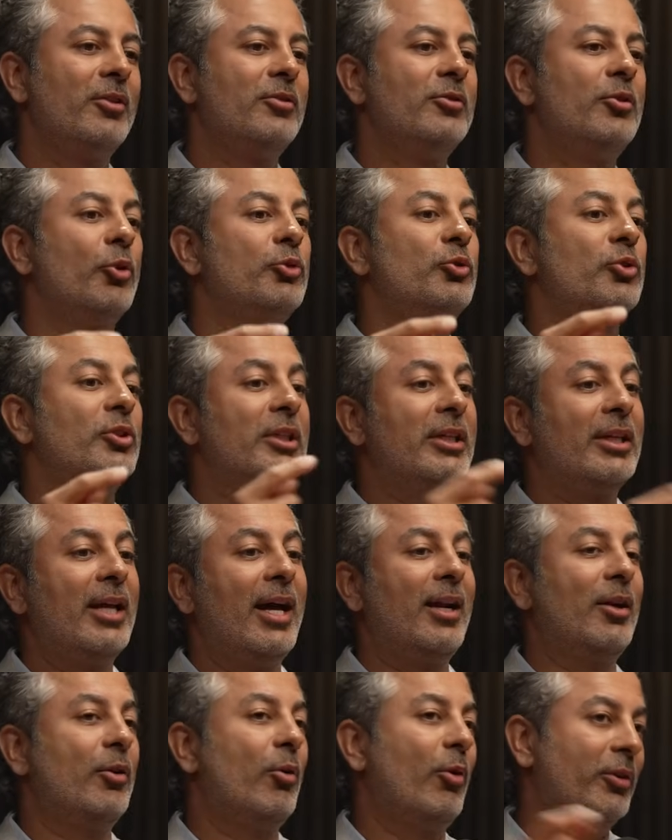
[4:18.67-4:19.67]
Those are in the
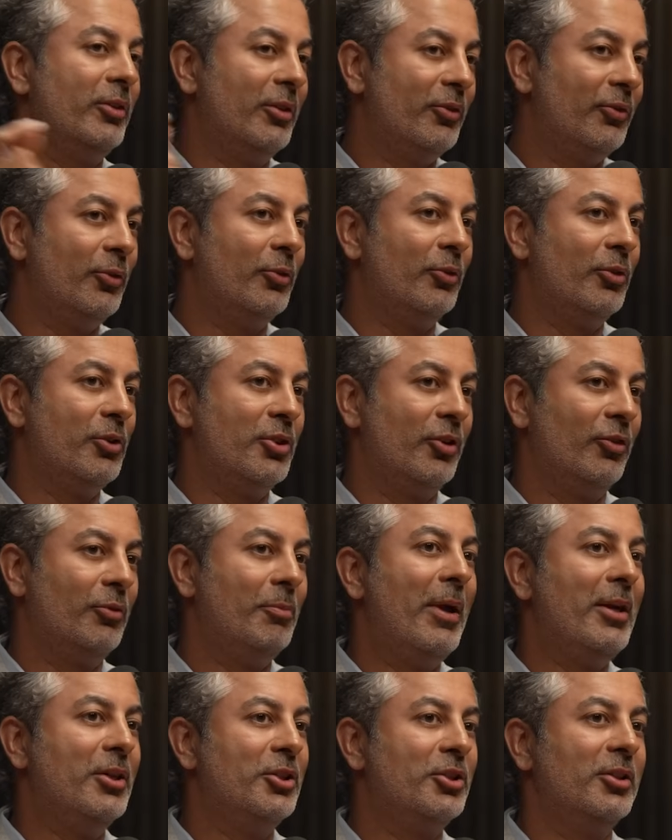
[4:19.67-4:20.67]
category that Susan just
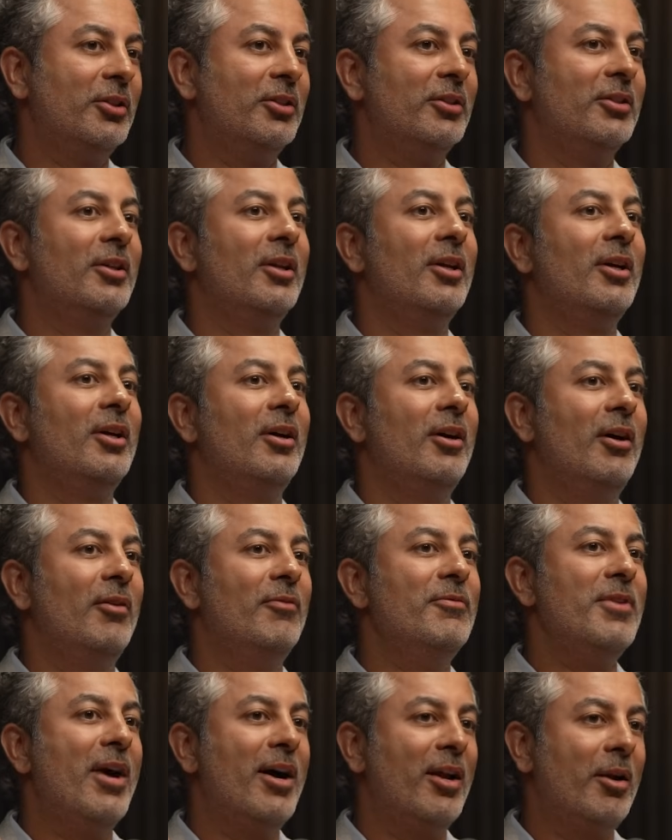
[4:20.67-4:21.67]
mentioned
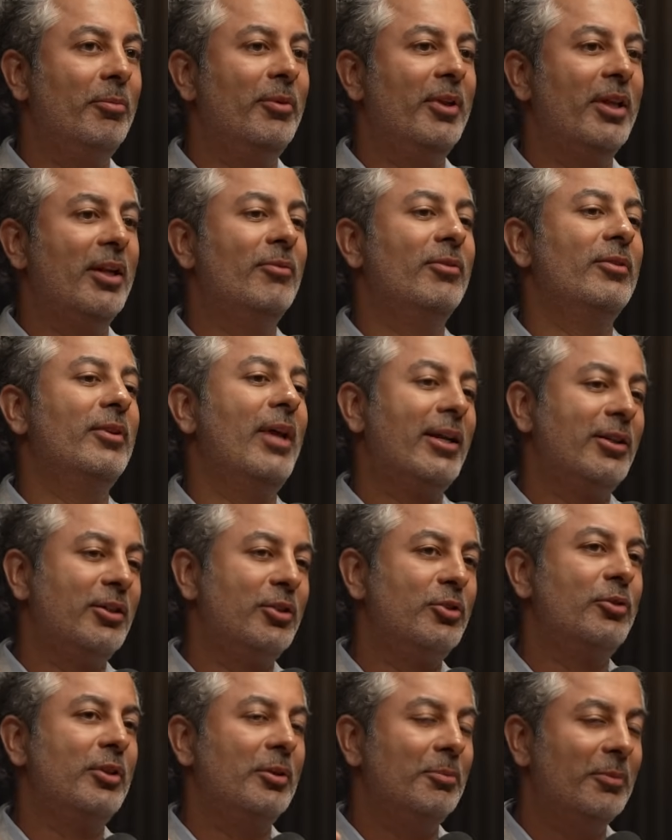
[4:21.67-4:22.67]
of non-ablative light
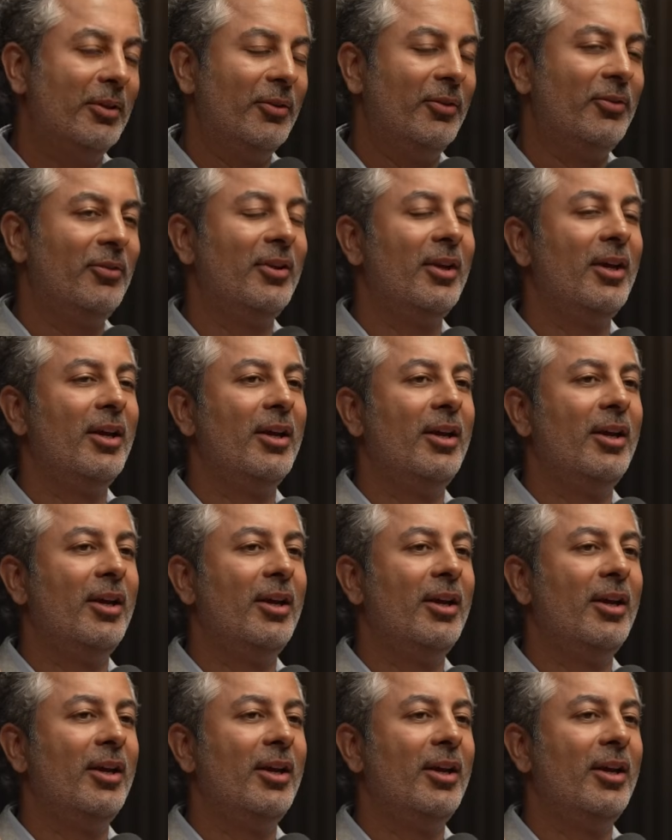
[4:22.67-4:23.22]
treatments.